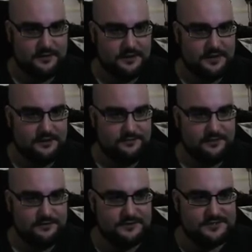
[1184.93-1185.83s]
And I
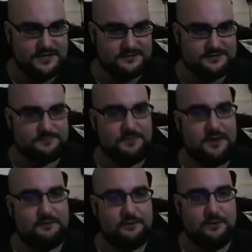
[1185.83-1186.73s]
figure this guy's
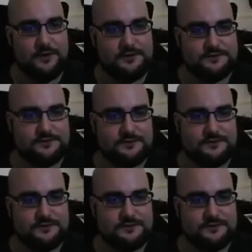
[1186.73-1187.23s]
paranoid,